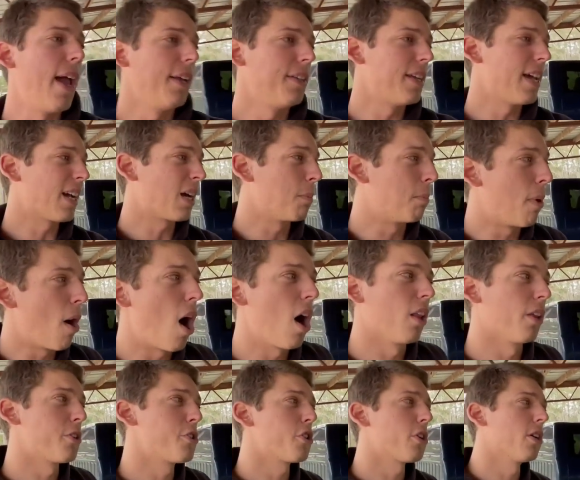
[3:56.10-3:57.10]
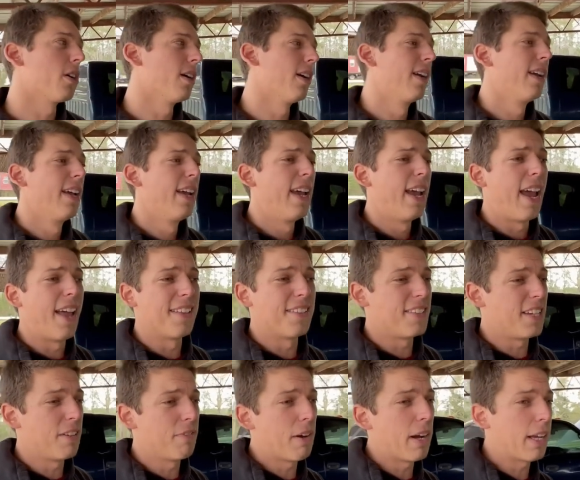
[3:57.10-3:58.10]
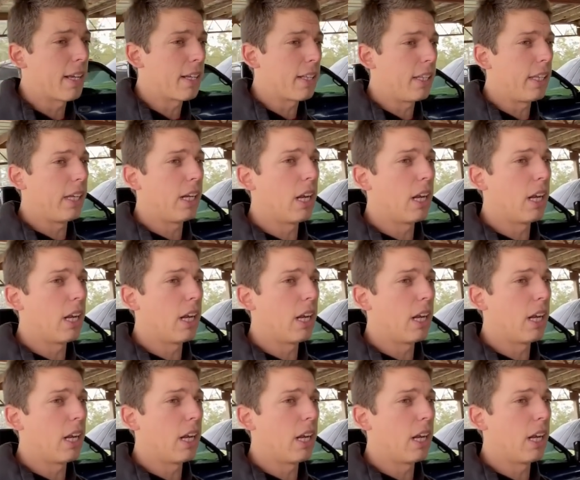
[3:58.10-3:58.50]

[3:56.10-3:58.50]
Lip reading: take a polisher and see if I can clean